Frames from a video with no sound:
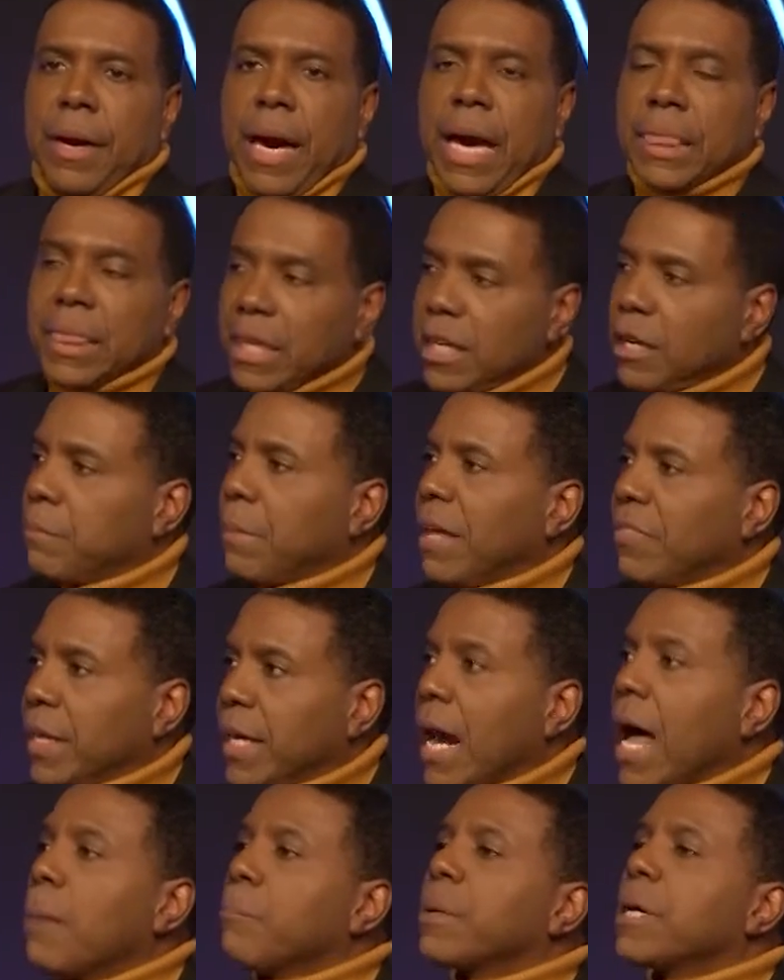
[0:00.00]
I think about
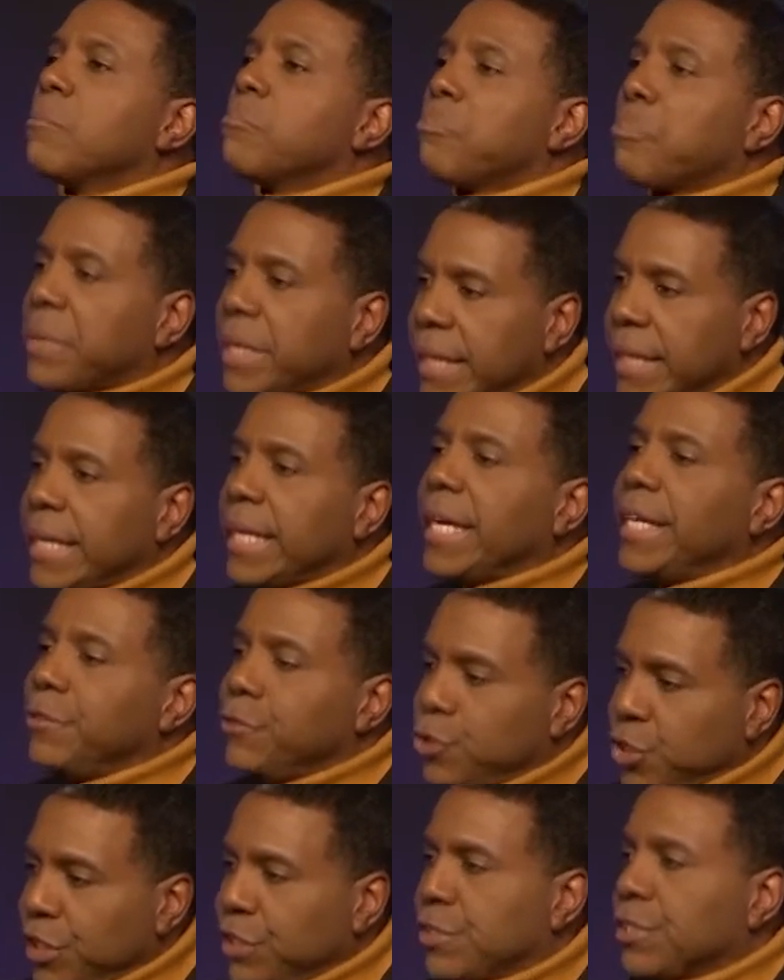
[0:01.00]
that. I'm complete
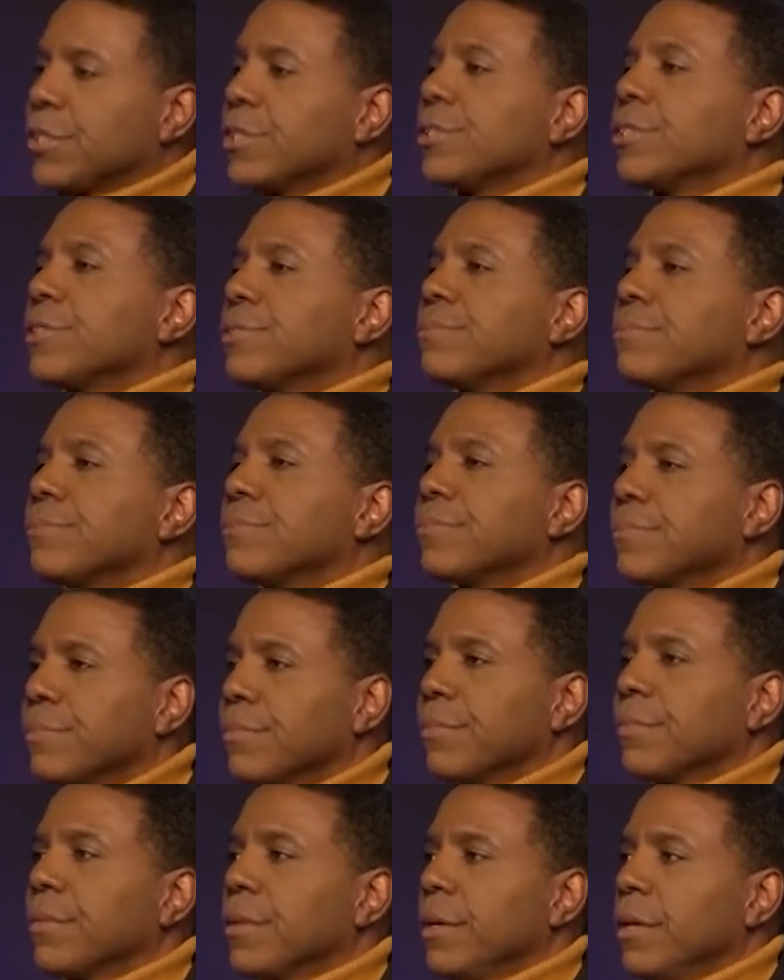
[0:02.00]
in Jesus.
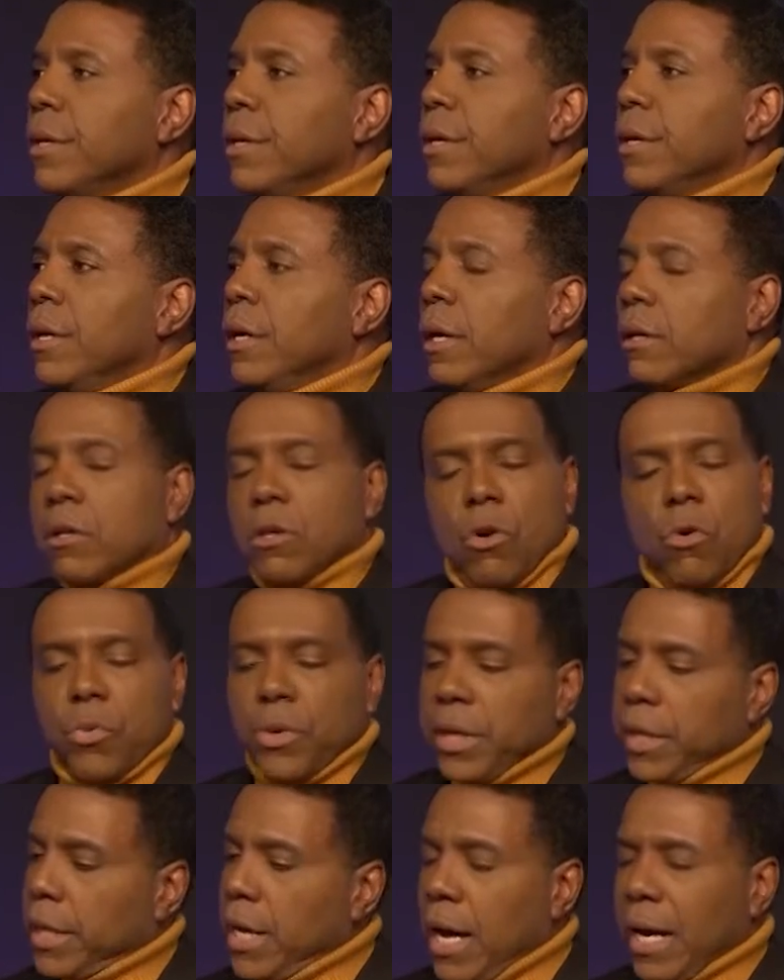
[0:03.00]

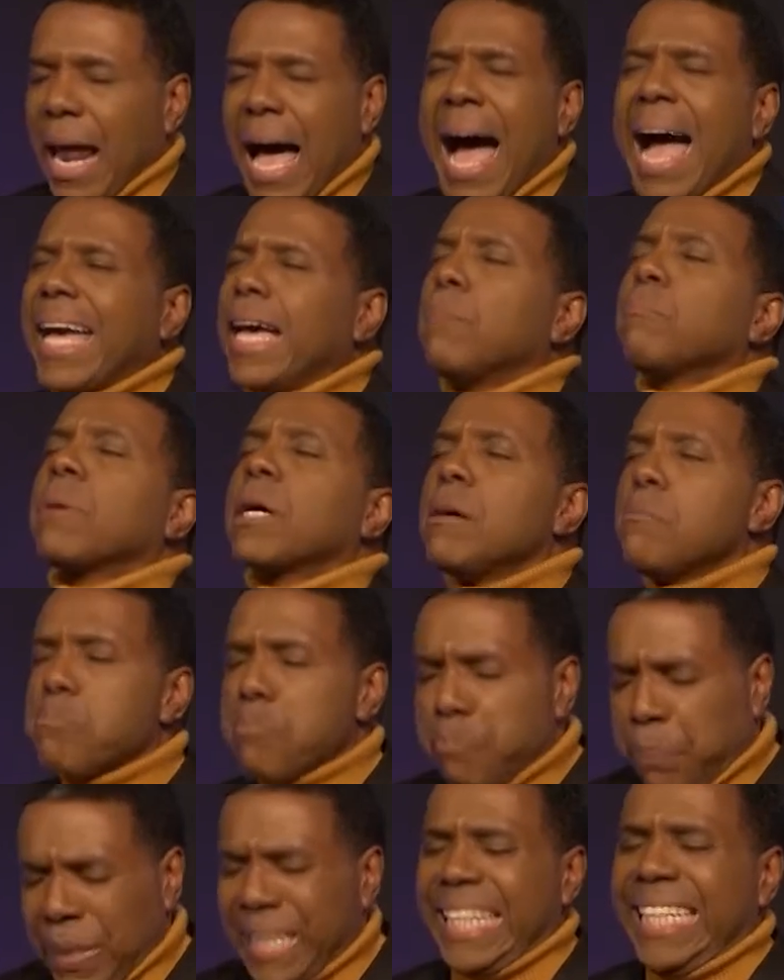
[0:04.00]
Glory to God. I am
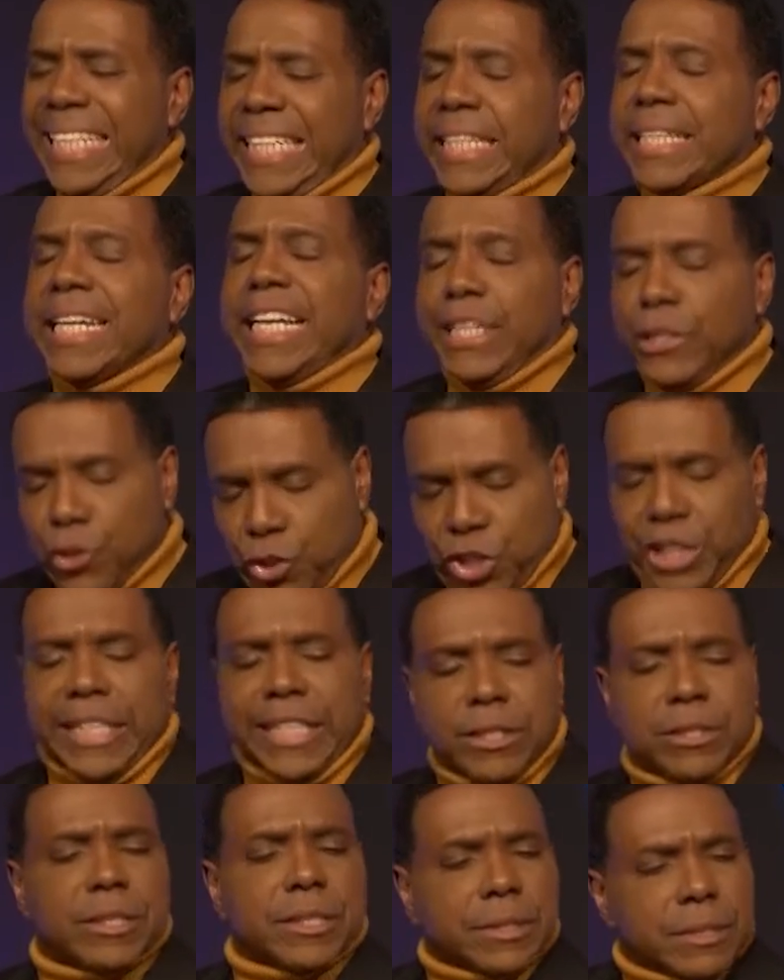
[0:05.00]
complete in
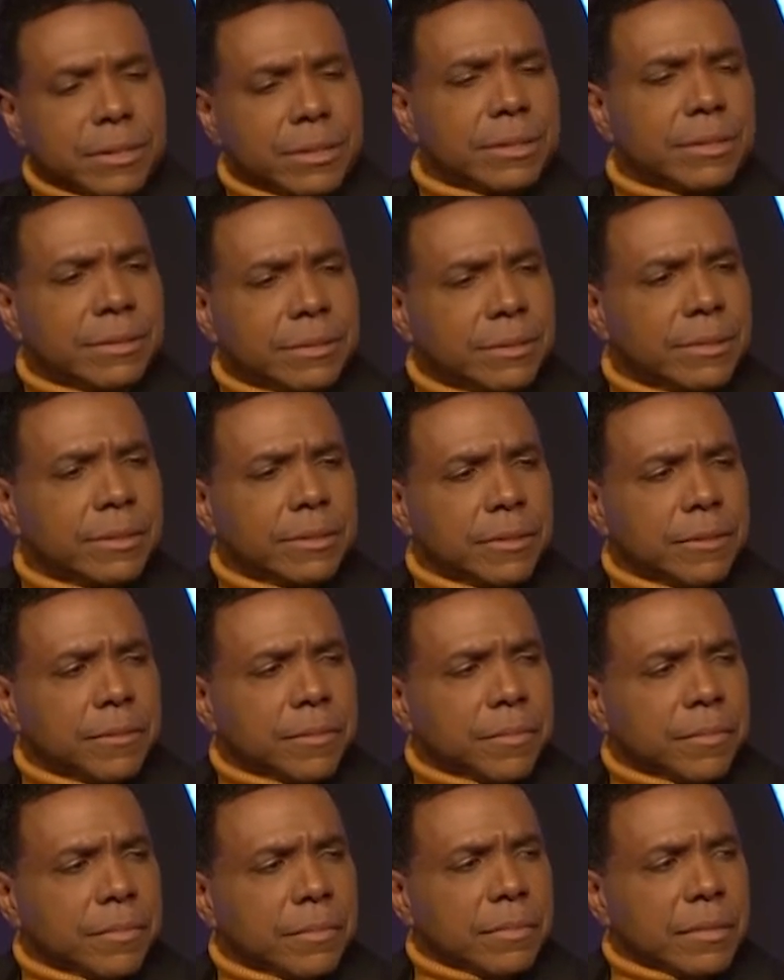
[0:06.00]
Jesus.
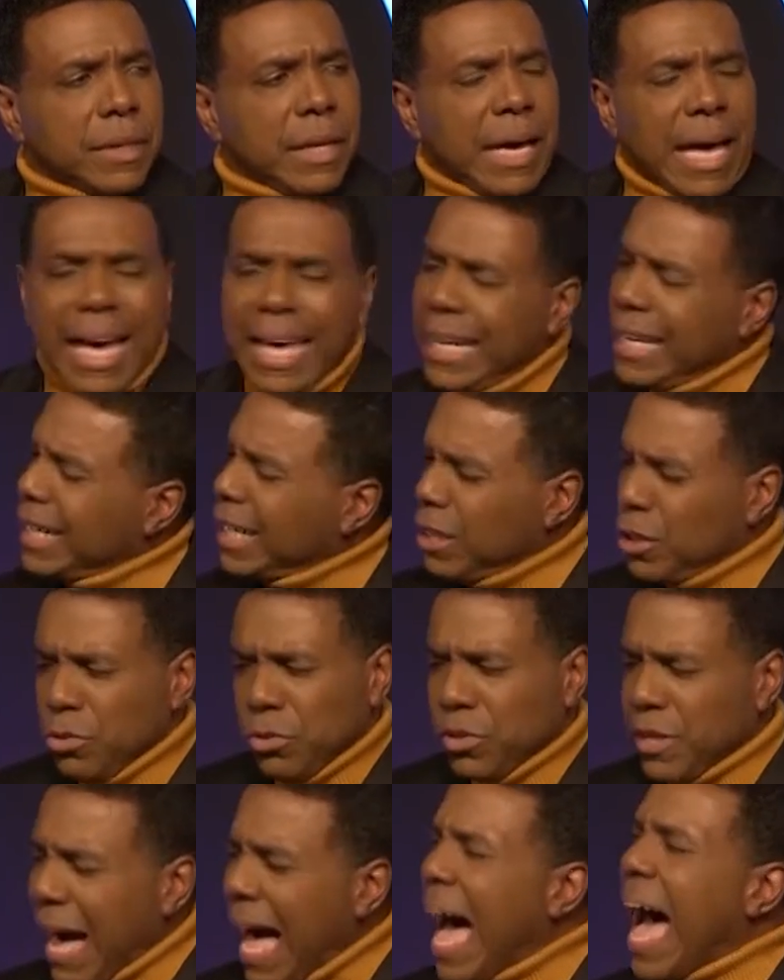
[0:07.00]

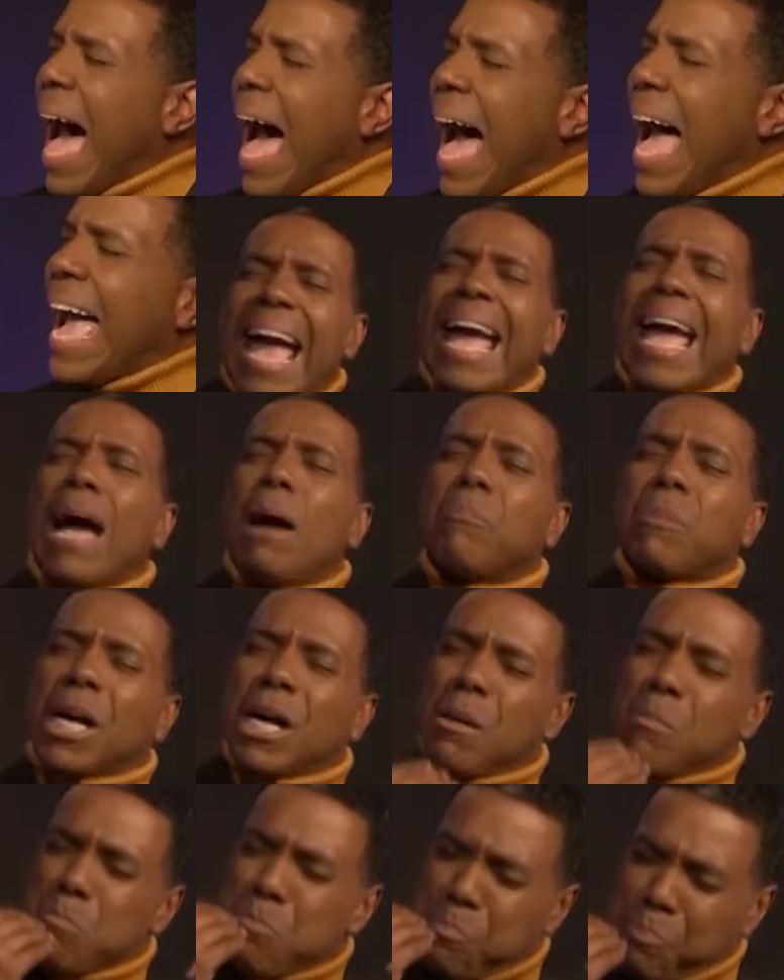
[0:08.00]
Hallelujah. I am
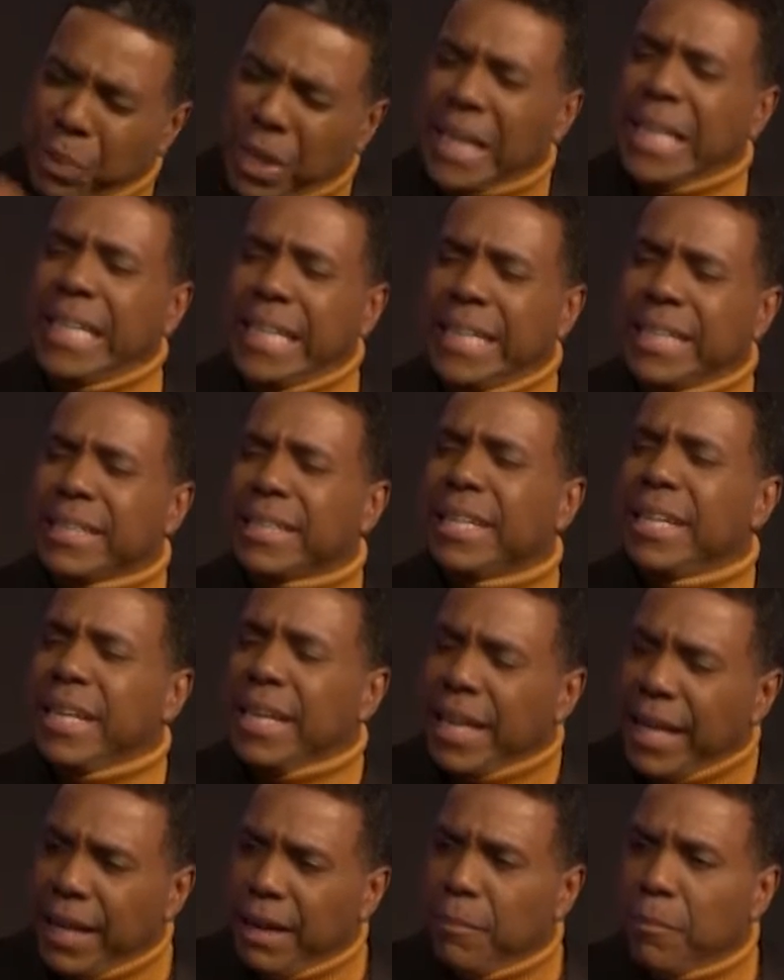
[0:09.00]
complete,
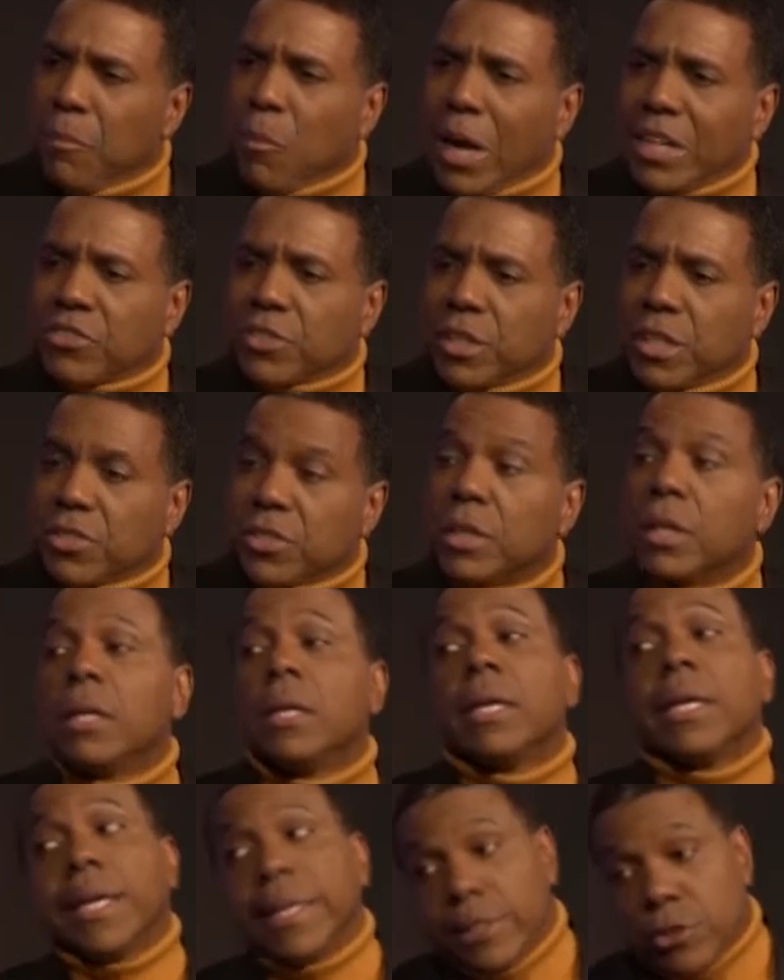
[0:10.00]
watch this,
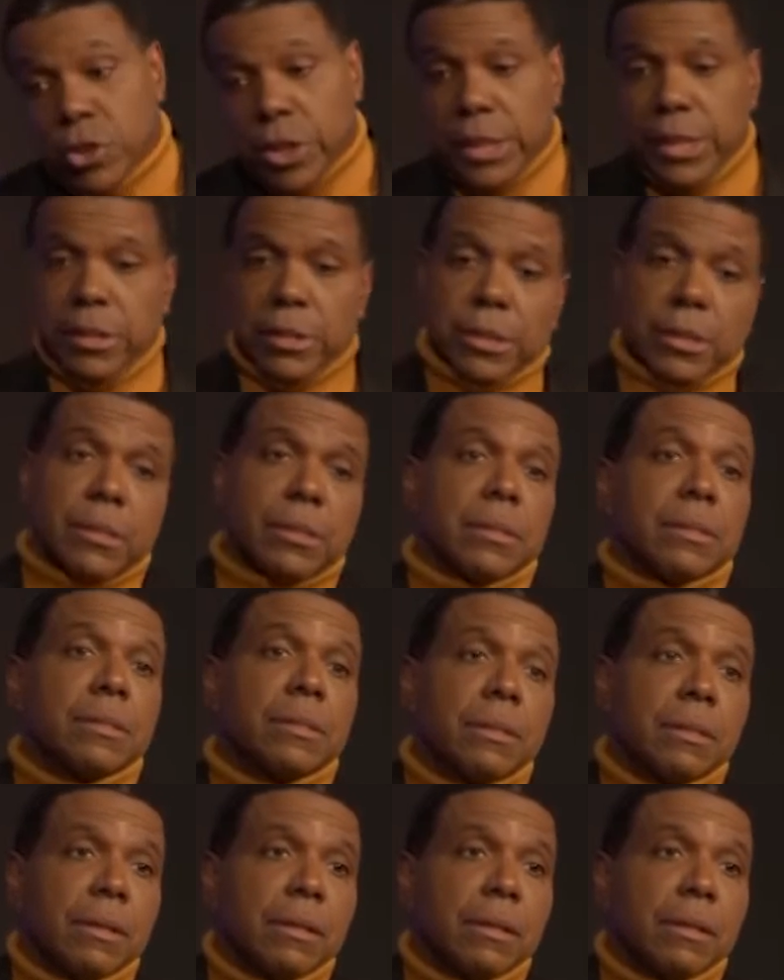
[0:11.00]
in Jesus.